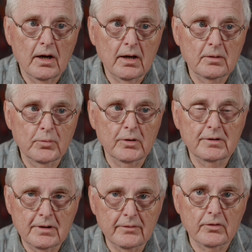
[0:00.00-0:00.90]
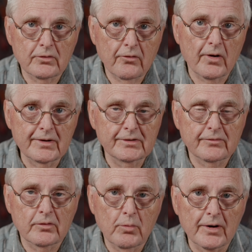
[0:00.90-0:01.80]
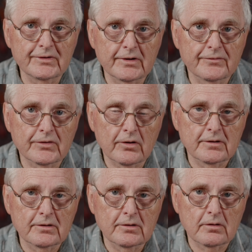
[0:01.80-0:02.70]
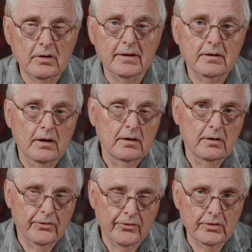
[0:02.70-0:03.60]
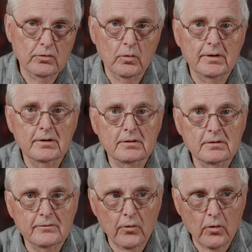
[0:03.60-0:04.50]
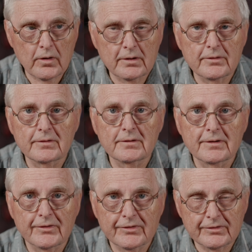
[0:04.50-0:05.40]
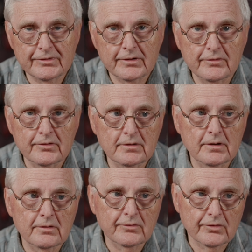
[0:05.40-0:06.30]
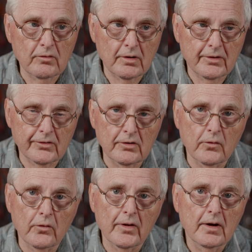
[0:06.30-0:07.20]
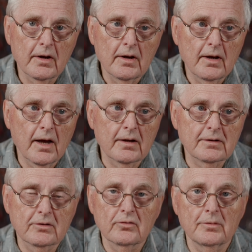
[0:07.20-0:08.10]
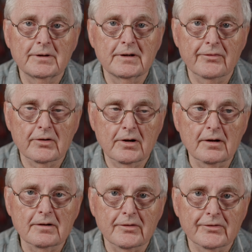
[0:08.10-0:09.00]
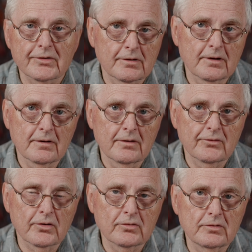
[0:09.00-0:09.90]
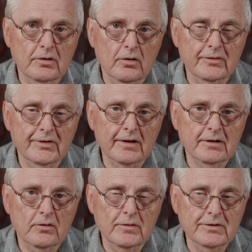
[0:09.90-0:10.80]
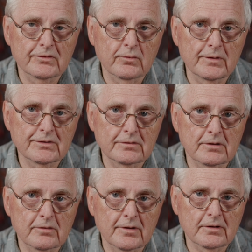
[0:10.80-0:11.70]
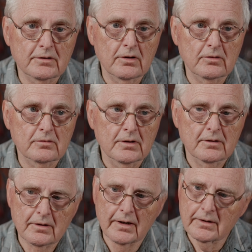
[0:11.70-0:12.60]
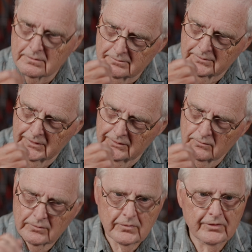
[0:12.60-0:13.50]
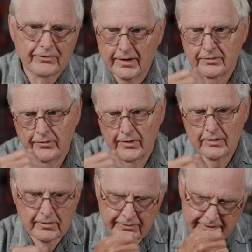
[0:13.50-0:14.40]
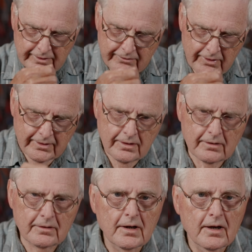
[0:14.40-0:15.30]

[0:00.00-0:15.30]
and put different grades of abrasives on it, you know, like 320 and 400 and 600 and so on and so forth, and do them in different colors, so you know exactly which is which, and you don't have to go like, is that the right one? Is that the right color?